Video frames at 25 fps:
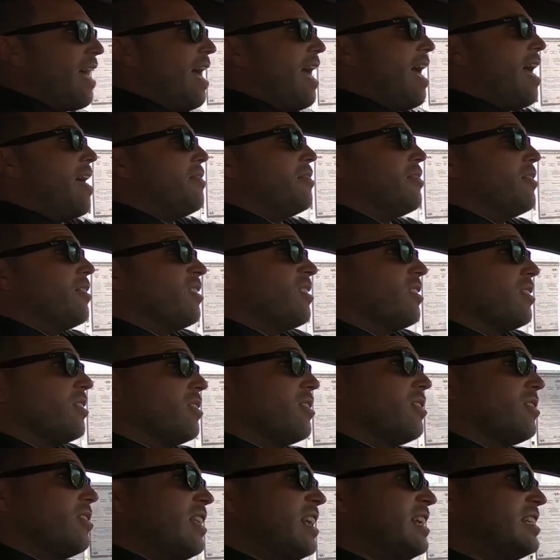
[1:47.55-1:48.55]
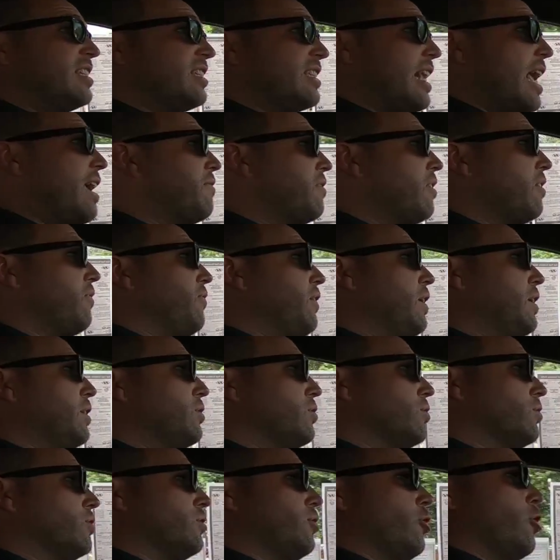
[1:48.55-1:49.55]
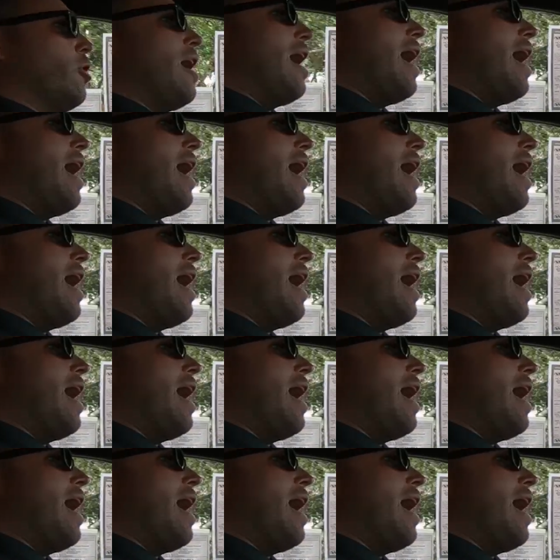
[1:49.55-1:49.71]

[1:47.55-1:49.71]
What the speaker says: And these safety features,